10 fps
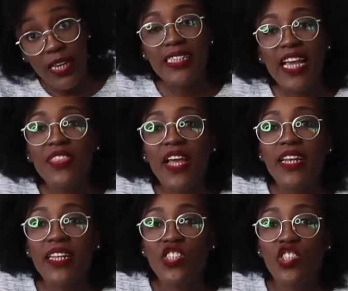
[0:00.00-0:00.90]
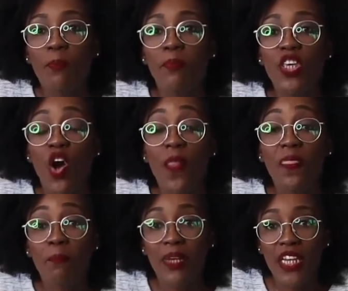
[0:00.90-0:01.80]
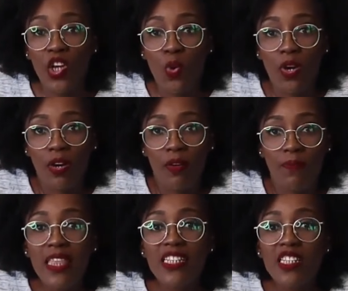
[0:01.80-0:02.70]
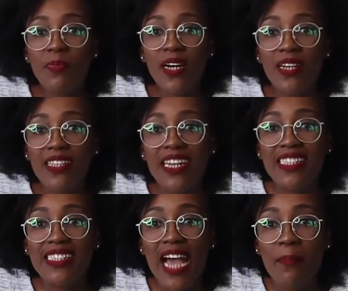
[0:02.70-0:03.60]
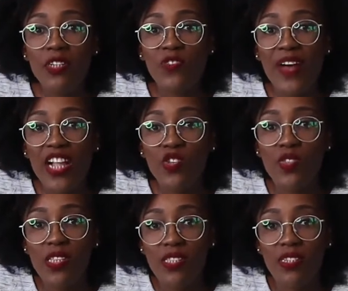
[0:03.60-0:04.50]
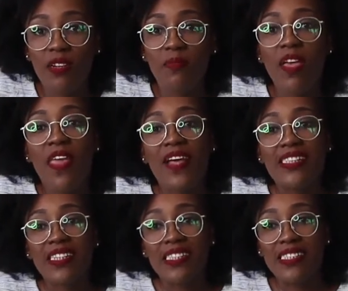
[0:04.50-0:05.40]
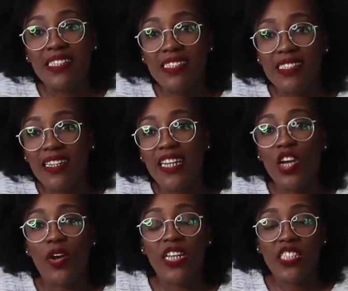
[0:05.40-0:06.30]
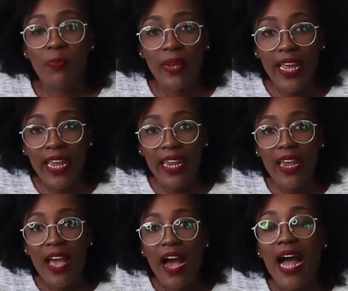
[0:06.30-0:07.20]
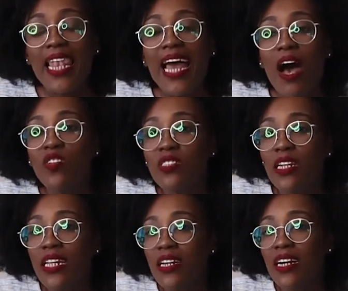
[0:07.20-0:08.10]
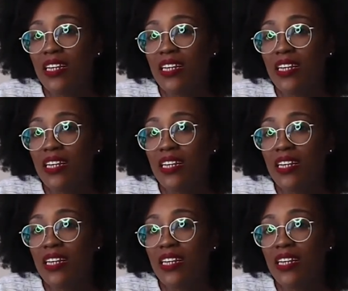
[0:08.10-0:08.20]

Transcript: take their leadership beyond the mediocre. This is because an established value system that's consistently on display allows the leader to